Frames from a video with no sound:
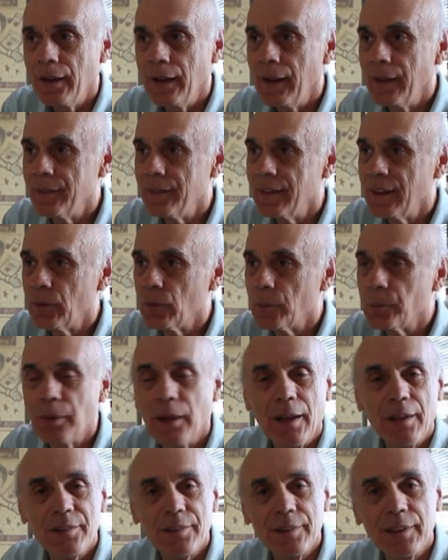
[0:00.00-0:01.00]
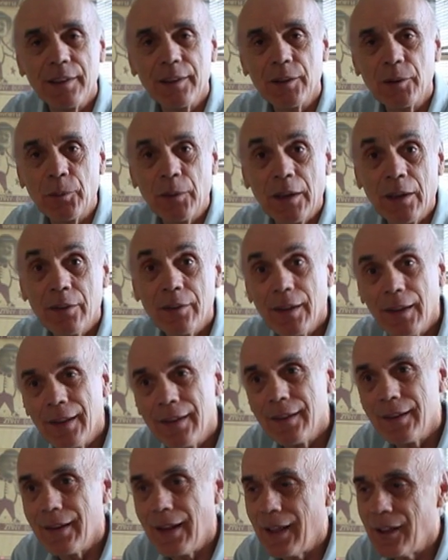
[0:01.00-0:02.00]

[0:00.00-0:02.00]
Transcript: and they were passing it around, and it